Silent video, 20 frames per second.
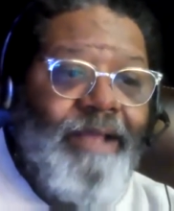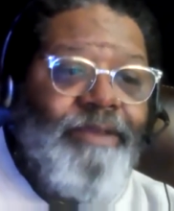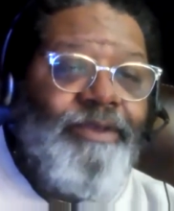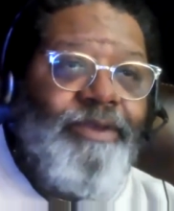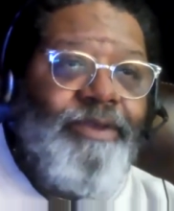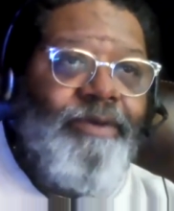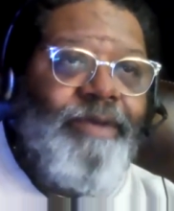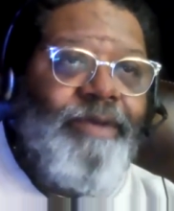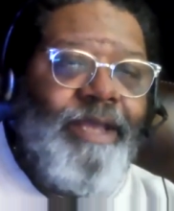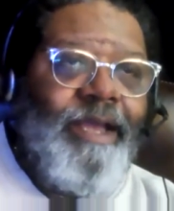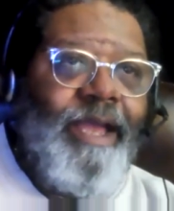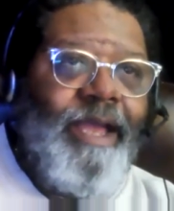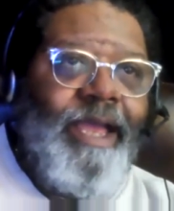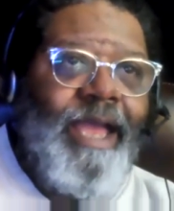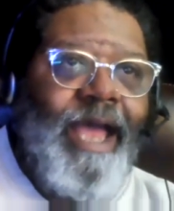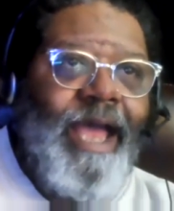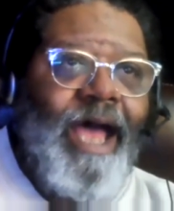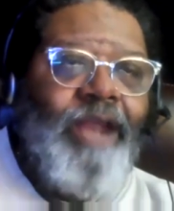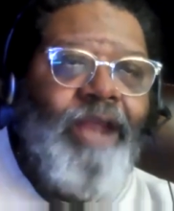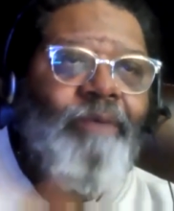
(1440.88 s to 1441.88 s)
Do,
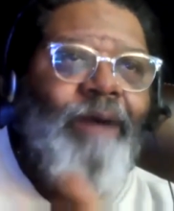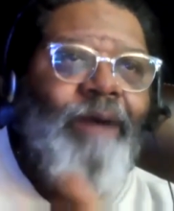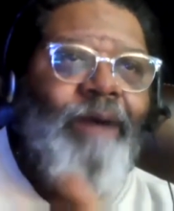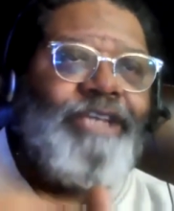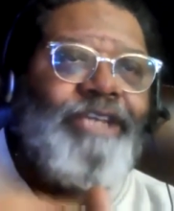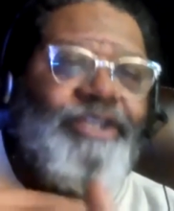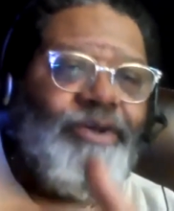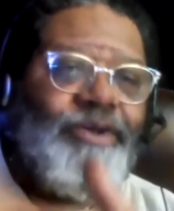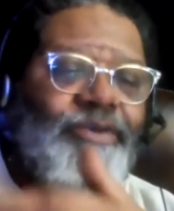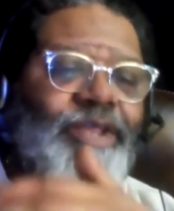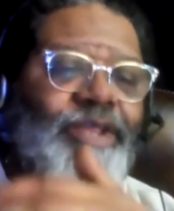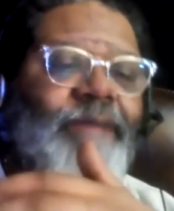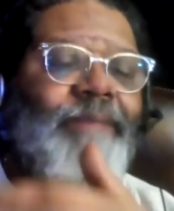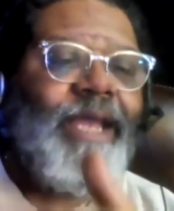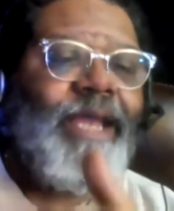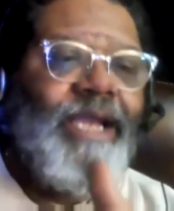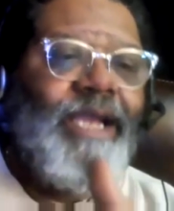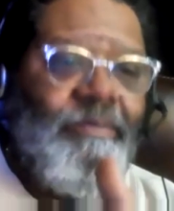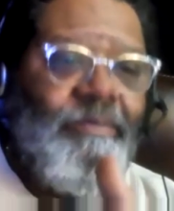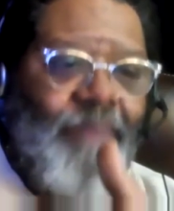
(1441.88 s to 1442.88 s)
and how do I show them
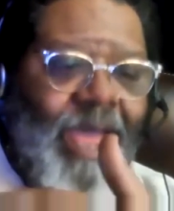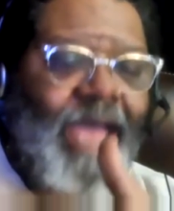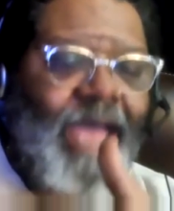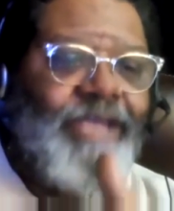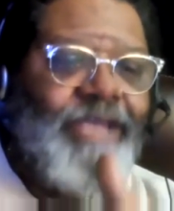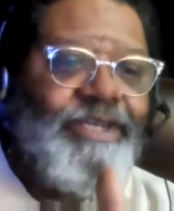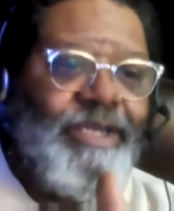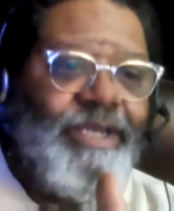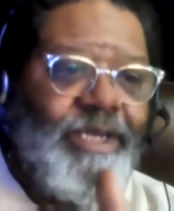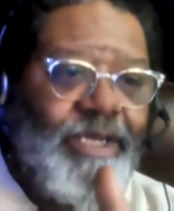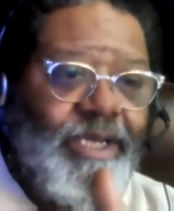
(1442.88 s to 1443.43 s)
that compassion?